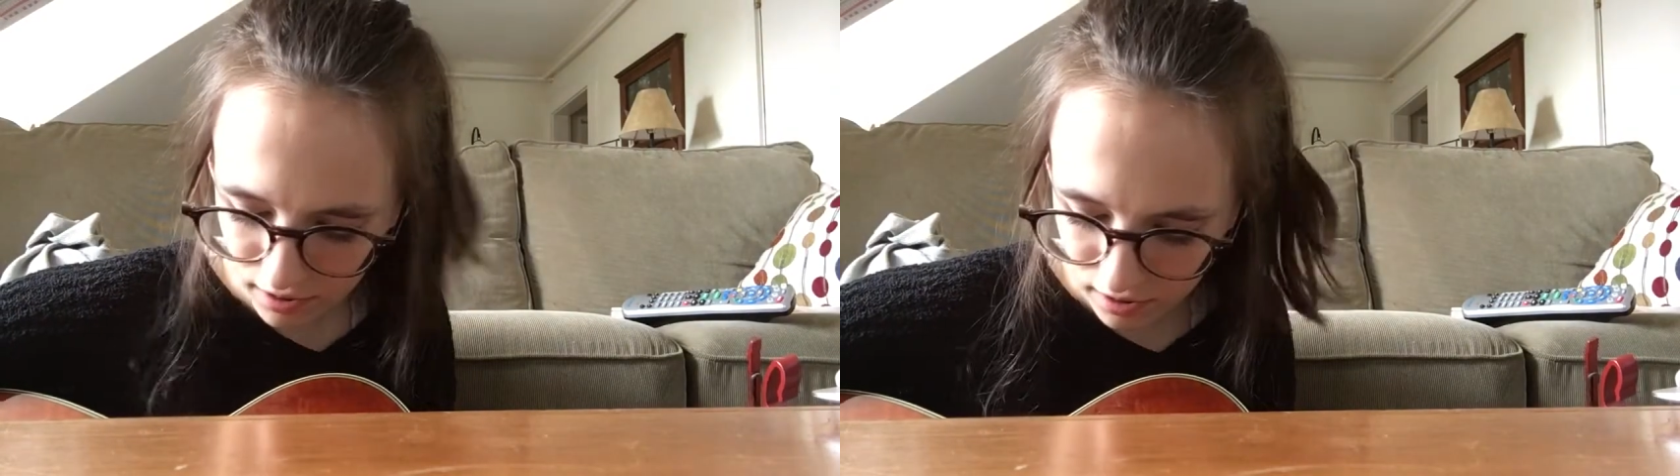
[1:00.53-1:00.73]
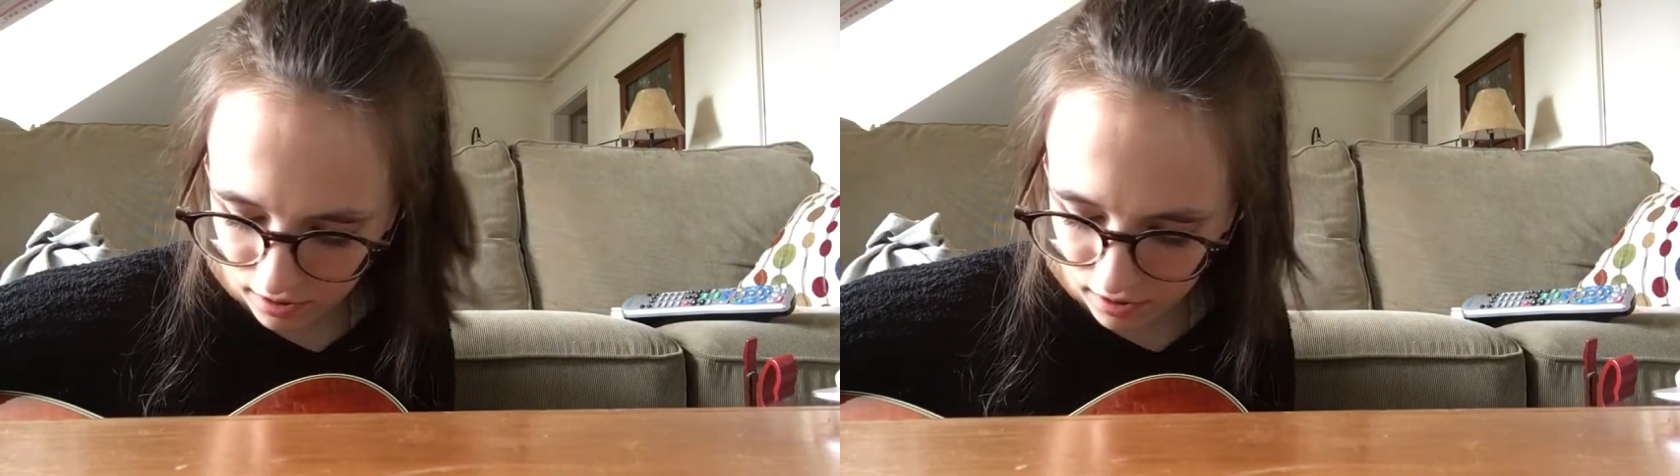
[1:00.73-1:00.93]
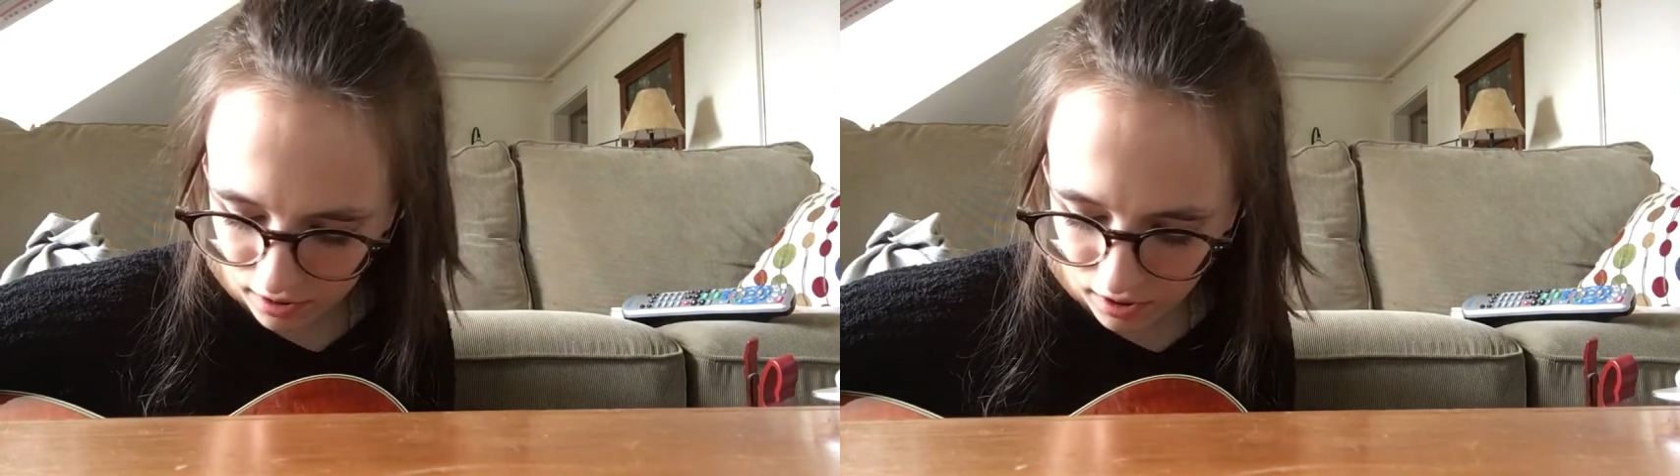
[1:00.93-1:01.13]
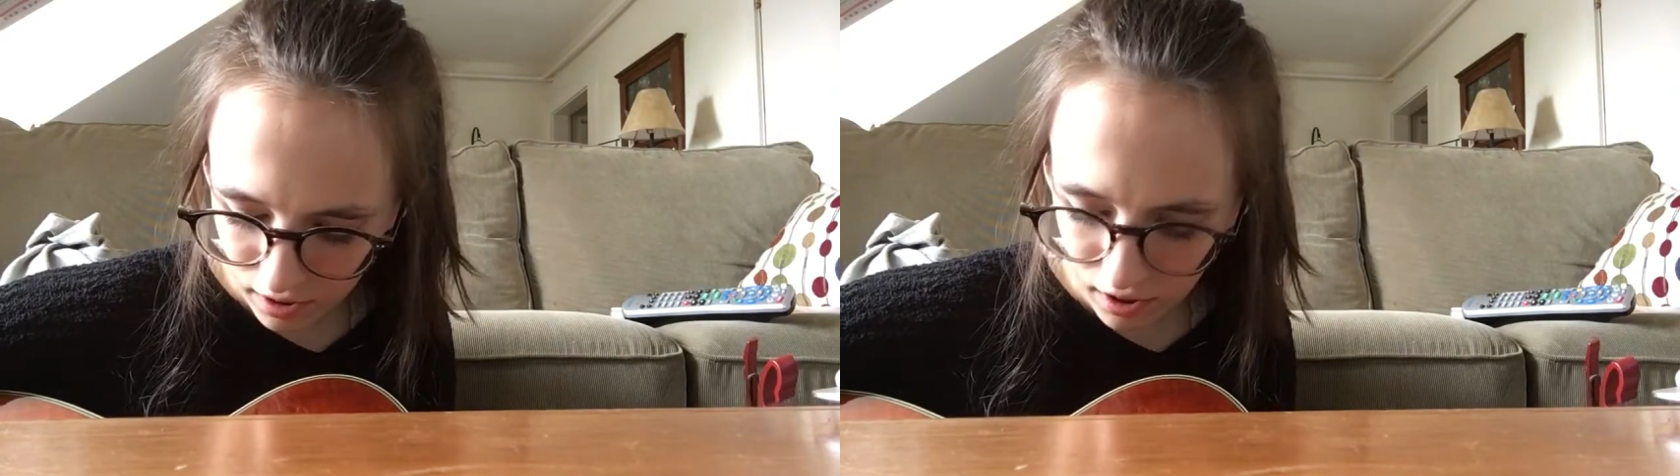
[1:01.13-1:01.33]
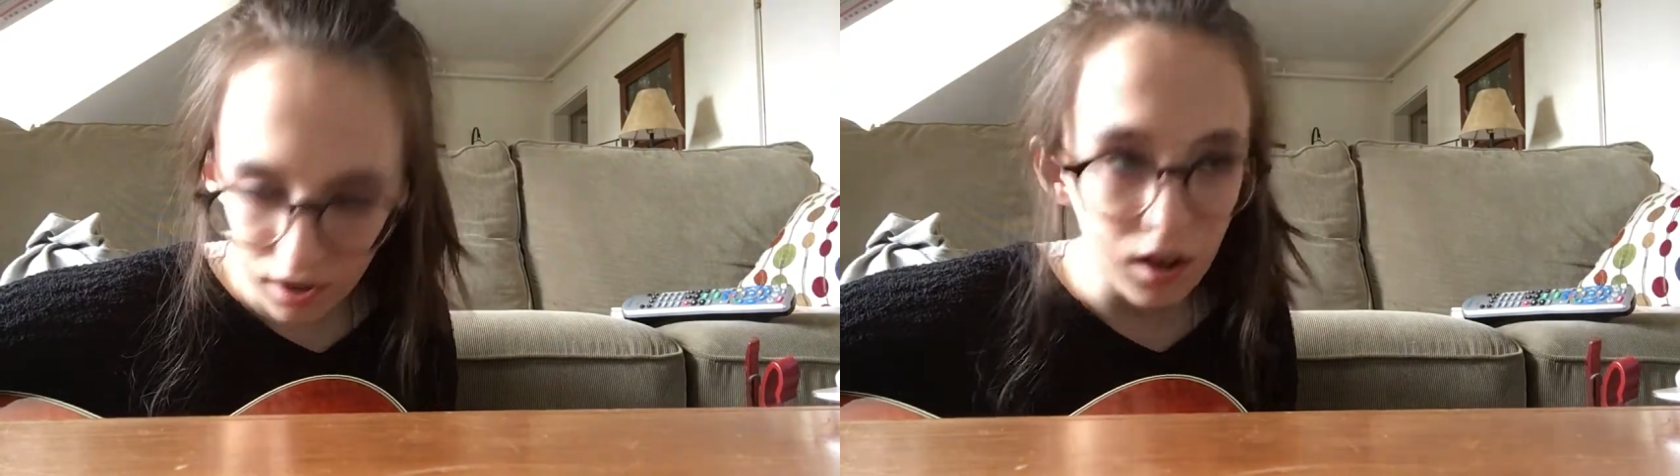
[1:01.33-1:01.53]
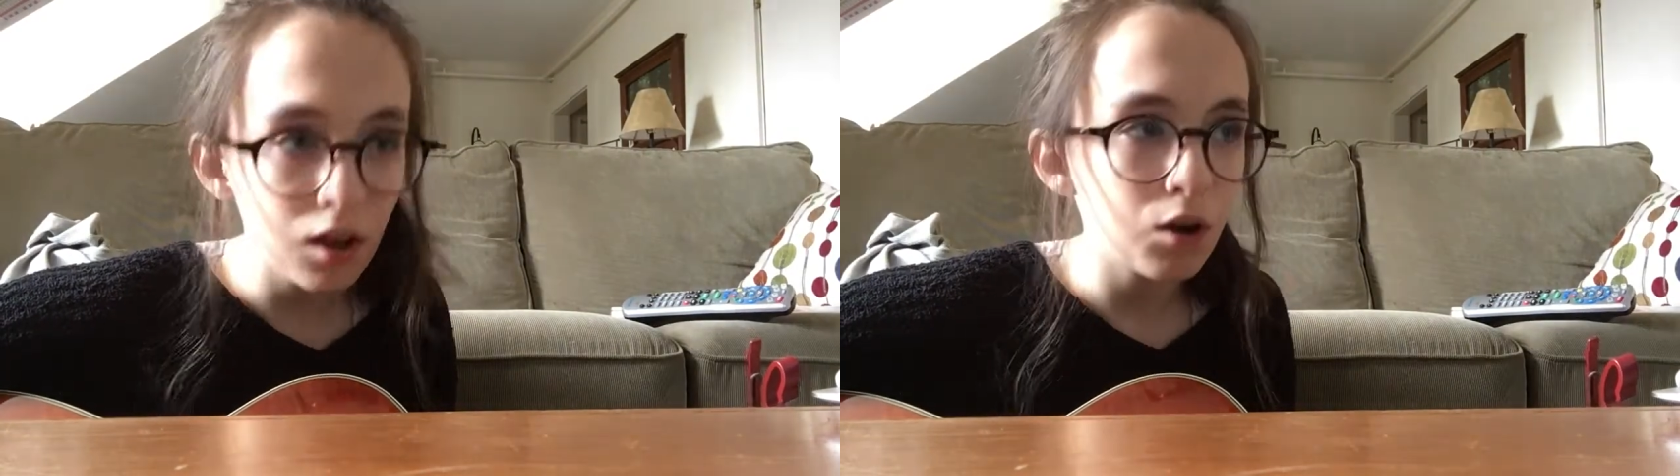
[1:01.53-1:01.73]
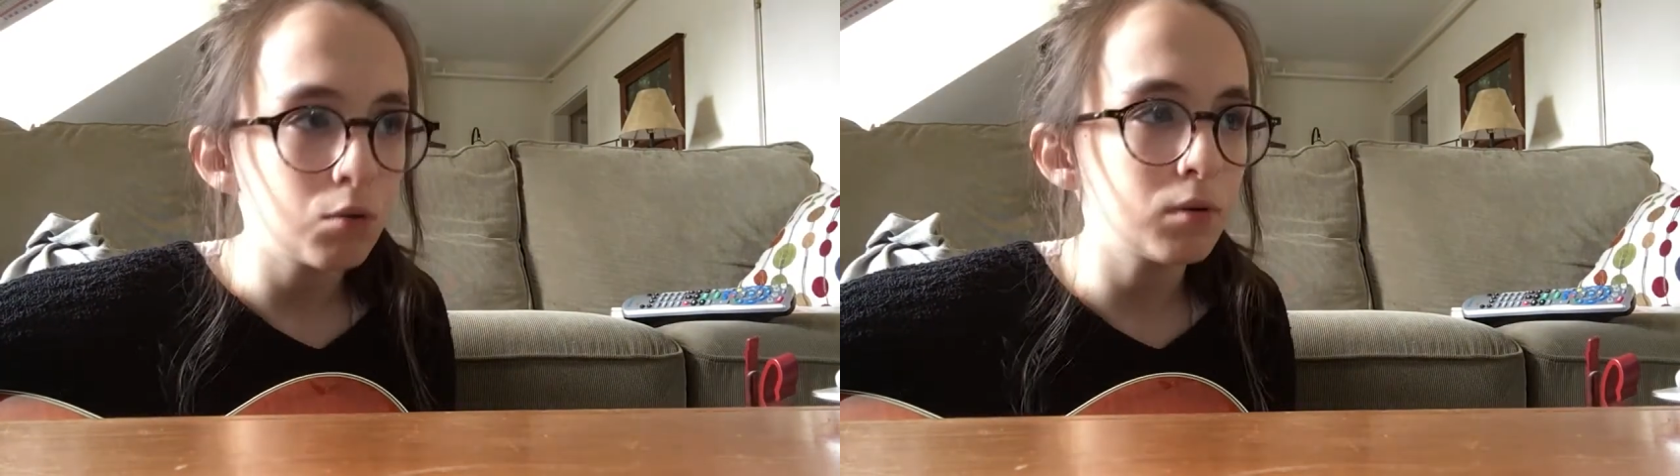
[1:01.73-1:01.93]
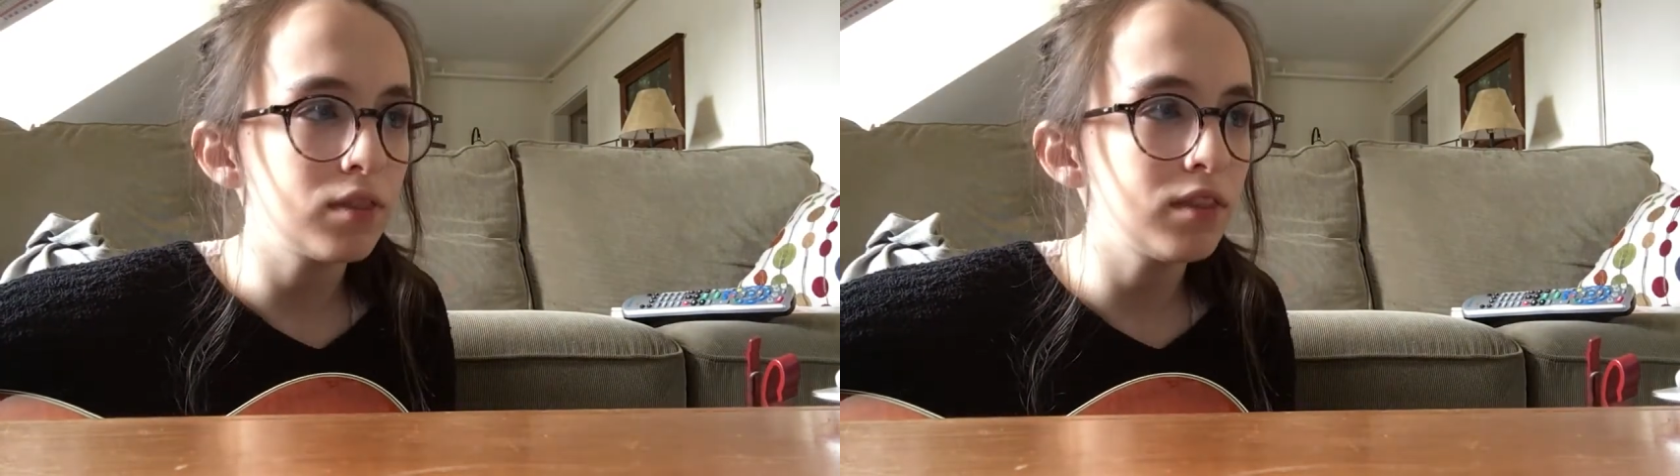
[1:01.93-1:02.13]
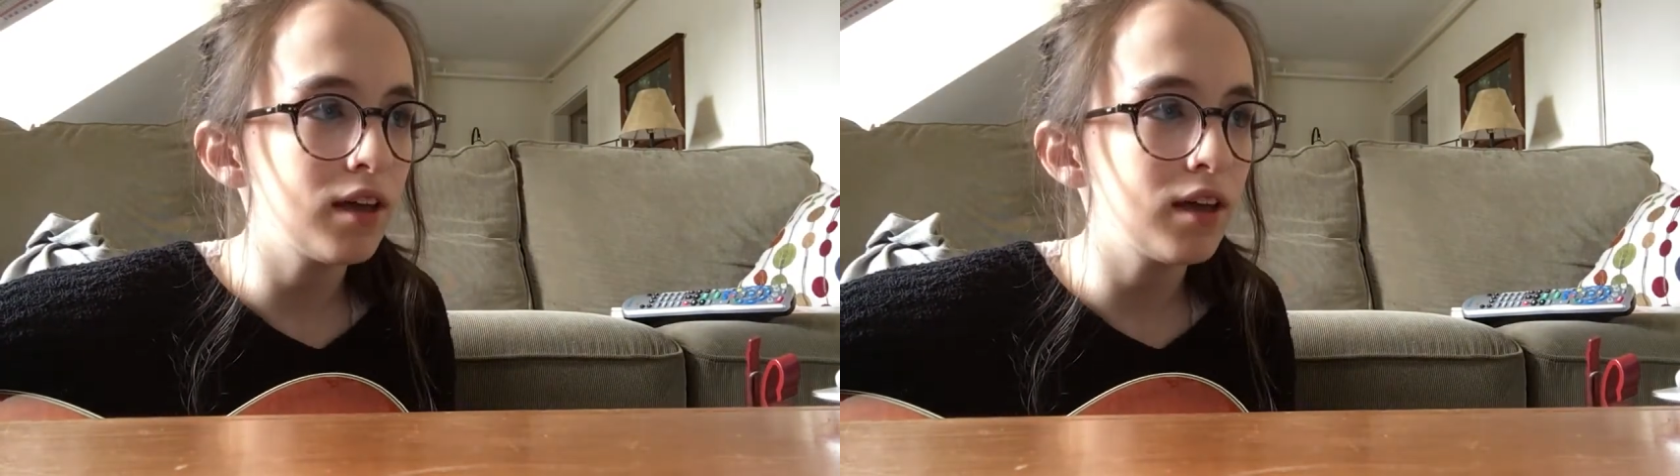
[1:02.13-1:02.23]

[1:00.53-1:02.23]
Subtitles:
when